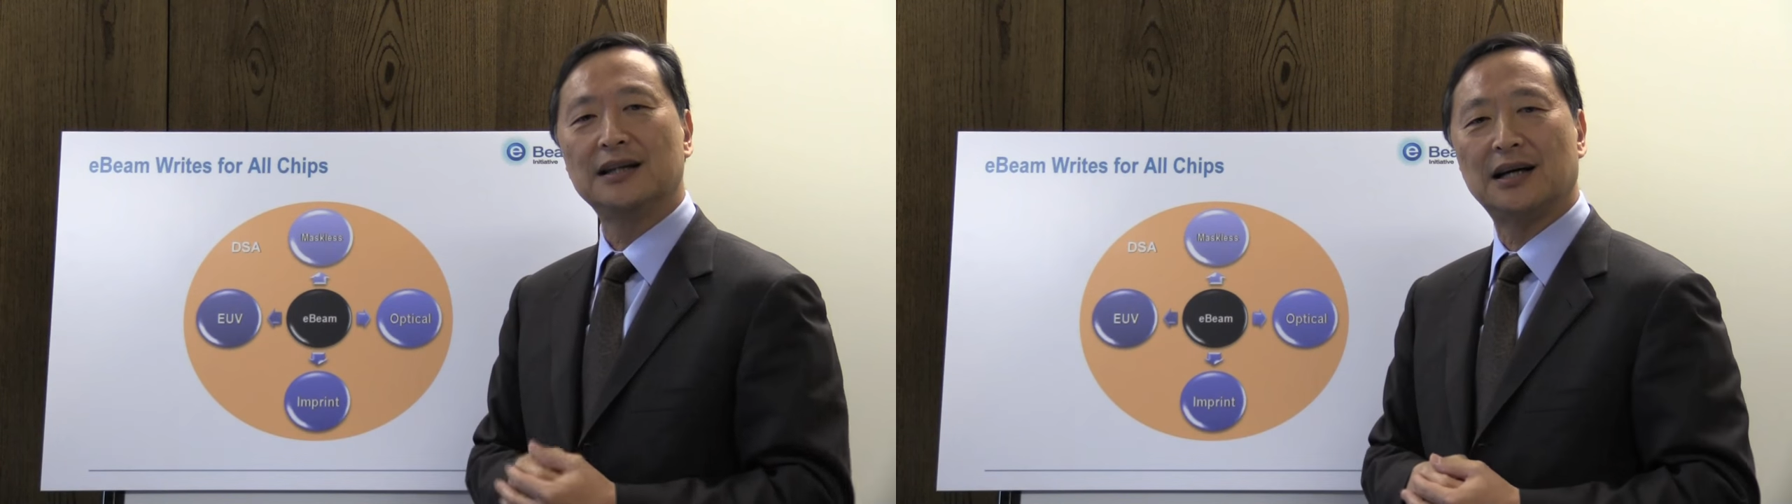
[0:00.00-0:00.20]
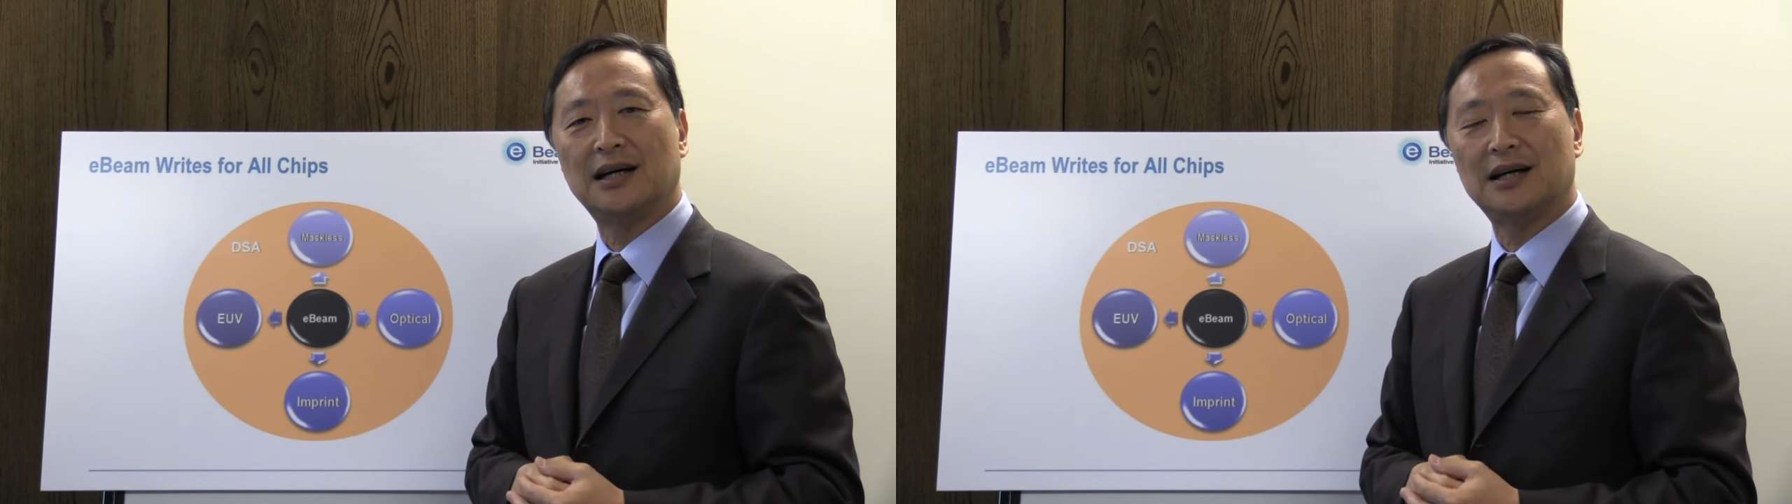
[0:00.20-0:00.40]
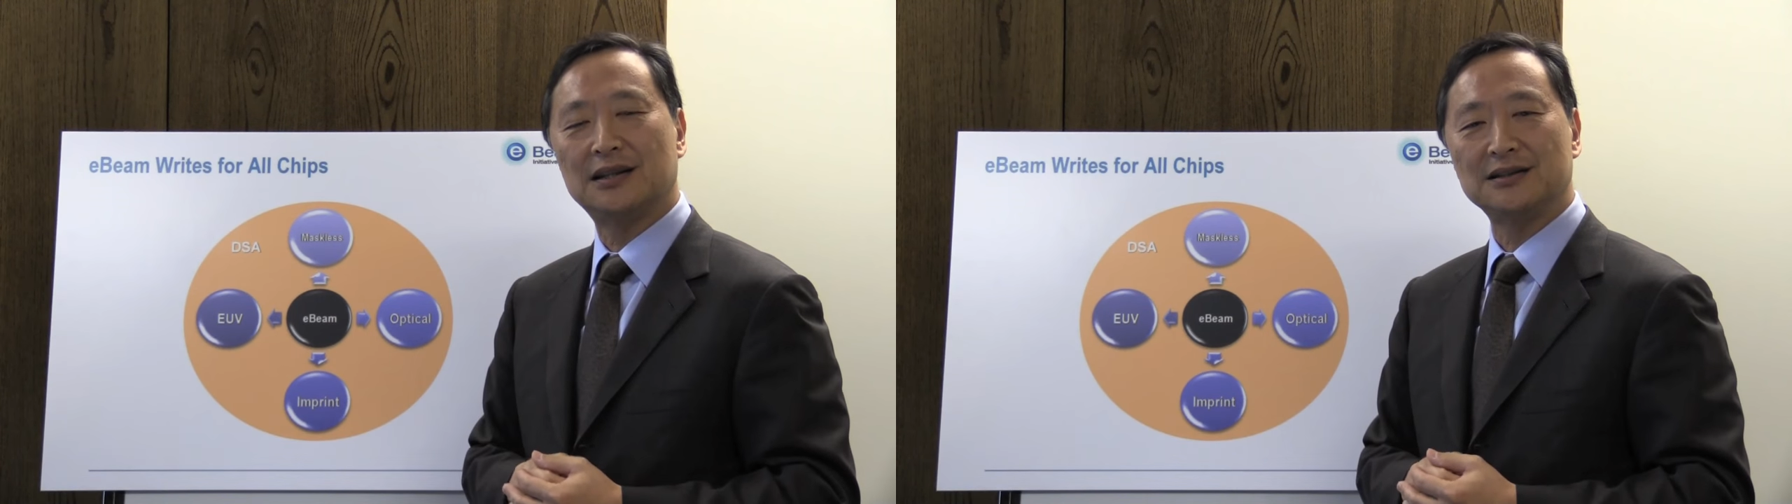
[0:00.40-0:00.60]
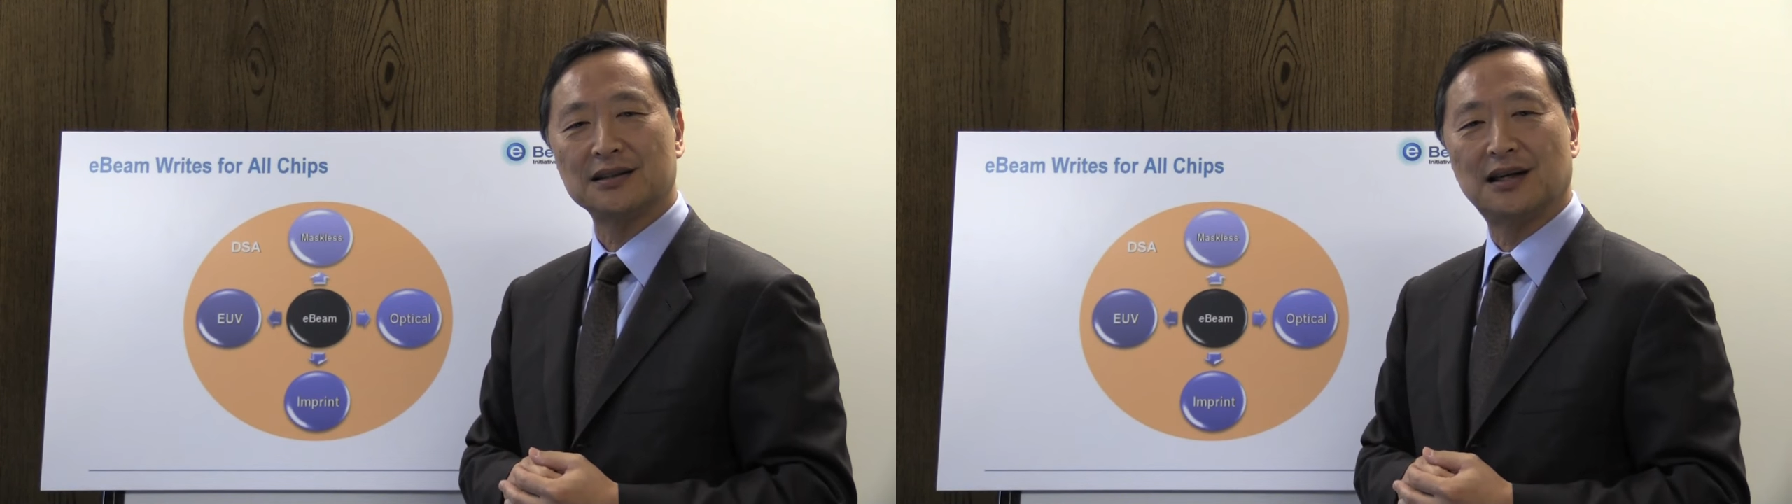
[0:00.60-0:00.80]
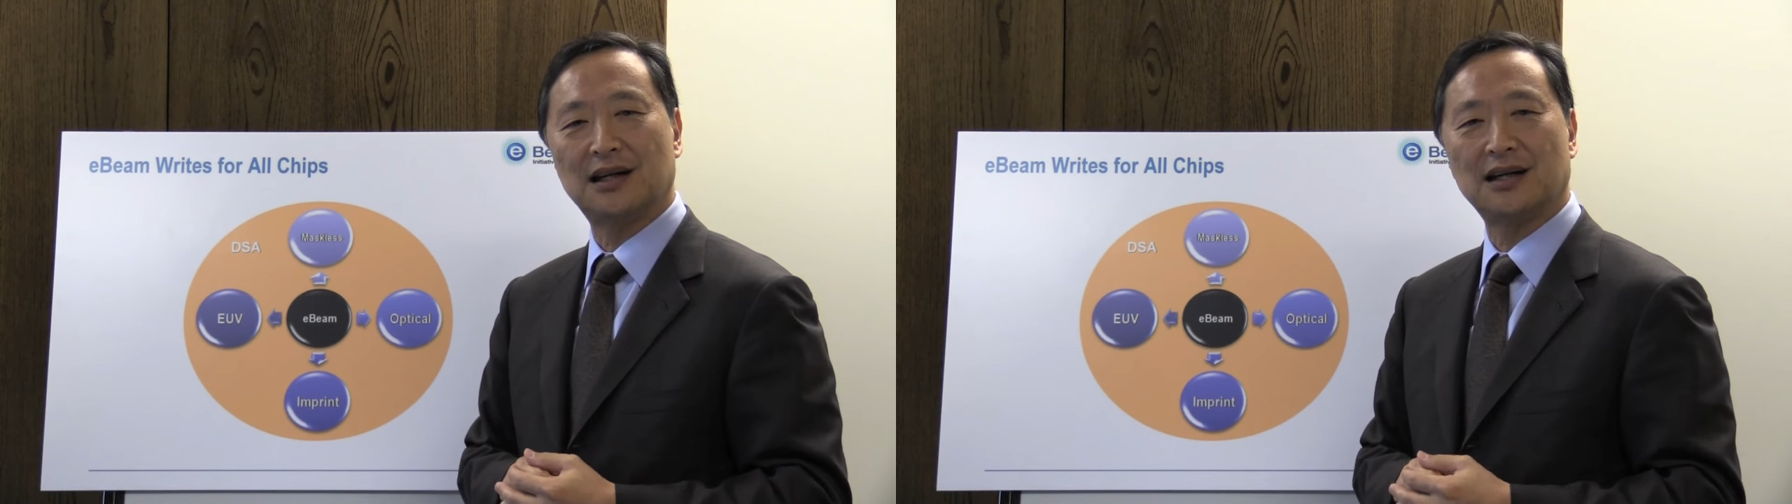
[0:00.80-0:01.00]
the
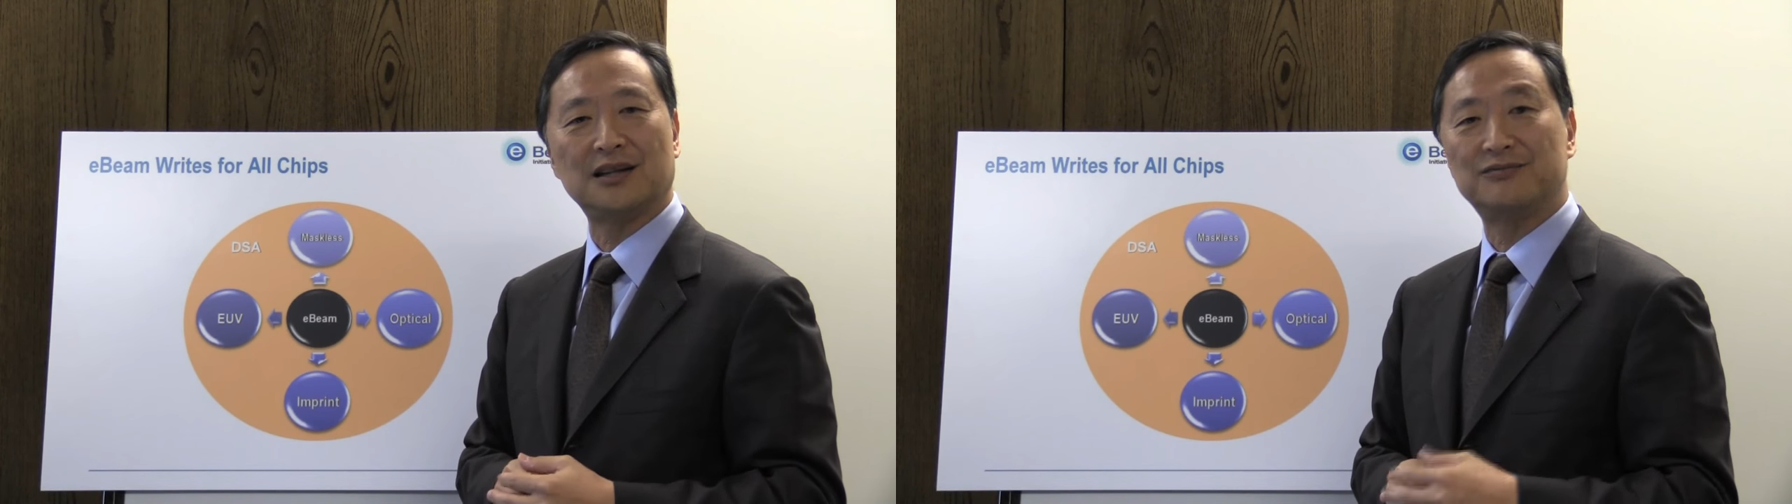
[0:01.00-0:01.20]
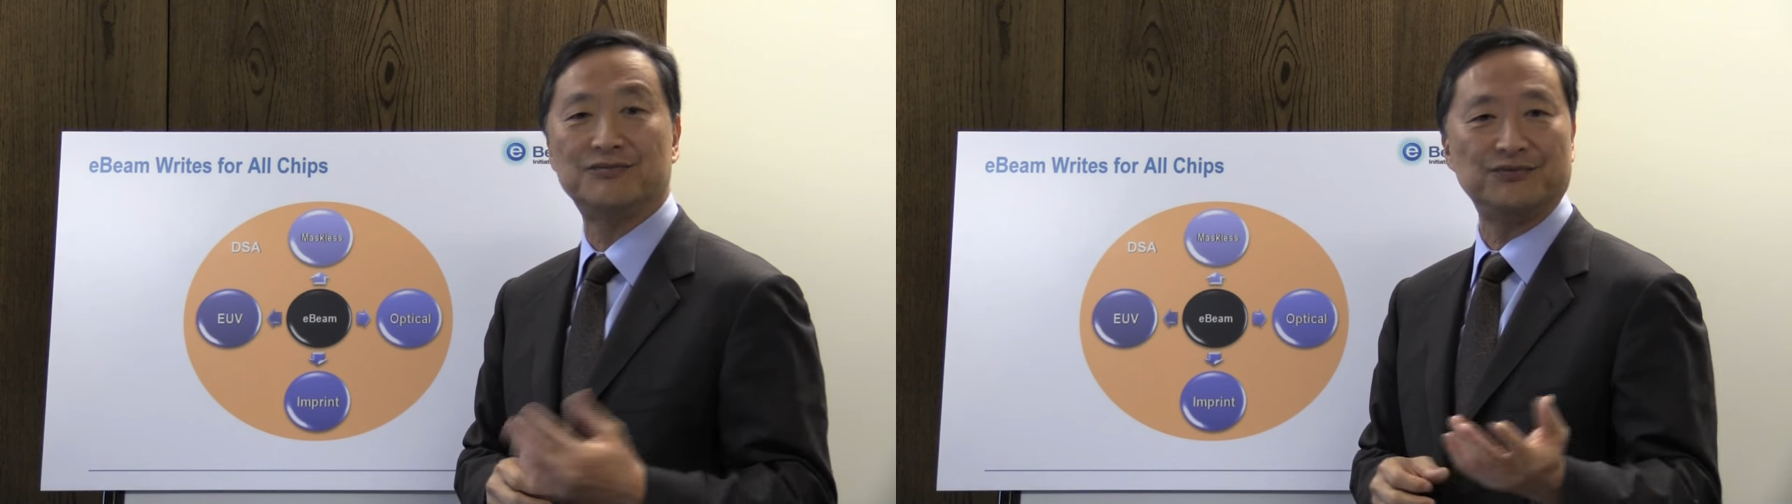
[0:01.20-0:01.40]
uh,